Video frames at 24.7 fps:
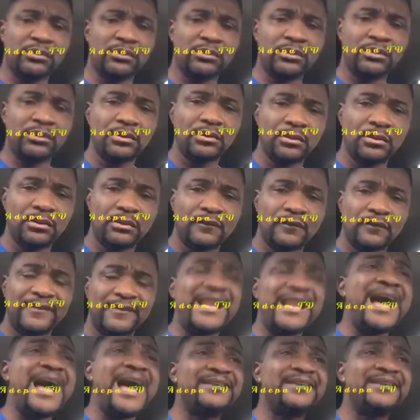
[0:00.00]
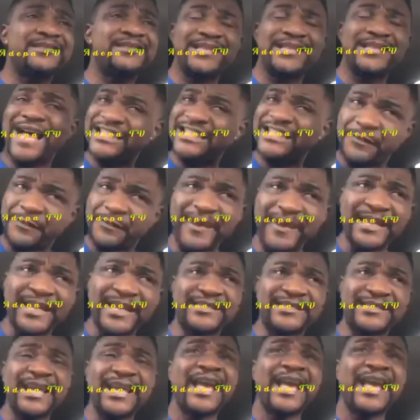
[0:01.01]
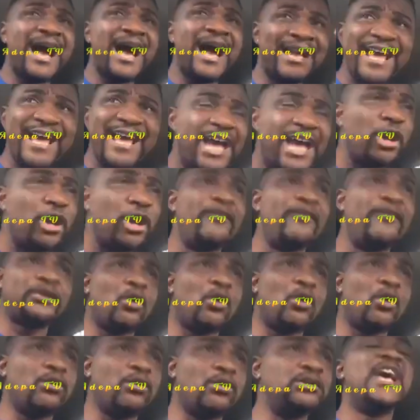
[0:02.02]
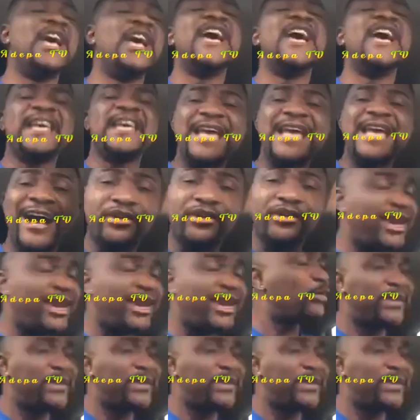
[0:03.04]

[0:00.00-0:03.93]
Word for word: last minute, at the end of it all, he agreed with her.